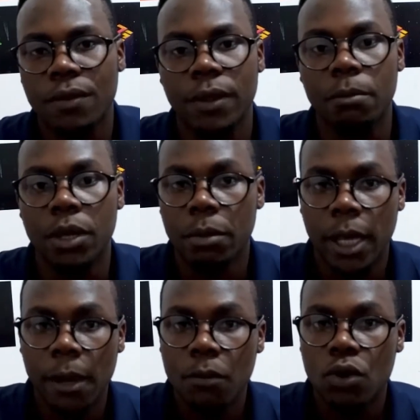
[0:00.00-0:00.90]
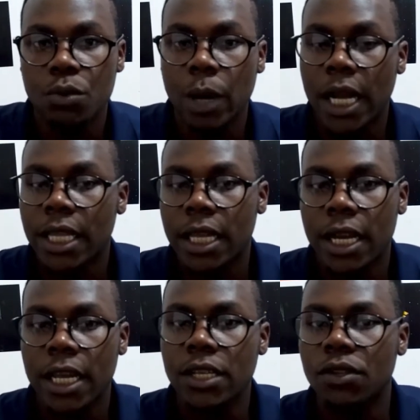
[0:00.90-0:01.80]
of the BBM, because back in the
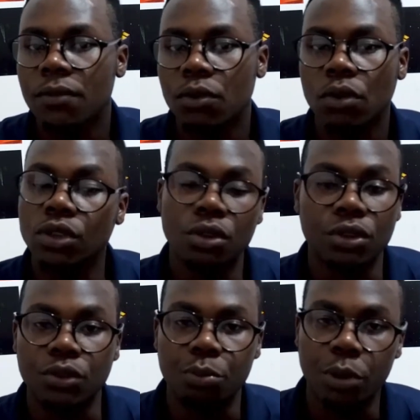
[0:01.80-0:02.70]
days if you want to use